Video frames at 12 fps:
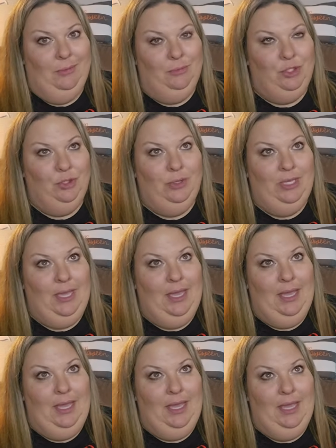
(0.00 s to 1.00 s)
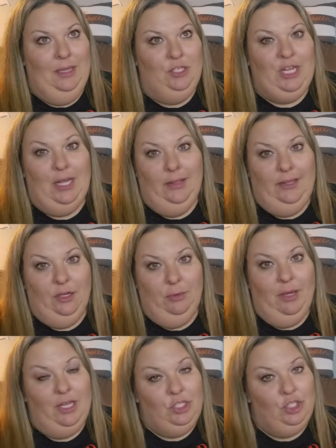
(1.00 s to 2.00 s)
I'm doing a jack-o'-lantern
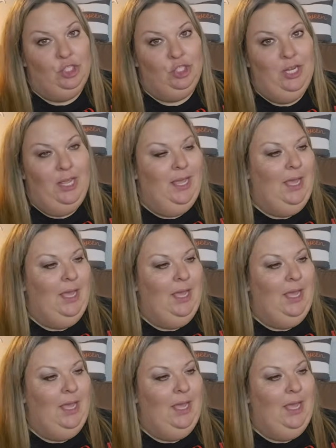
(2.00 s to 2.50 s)
punch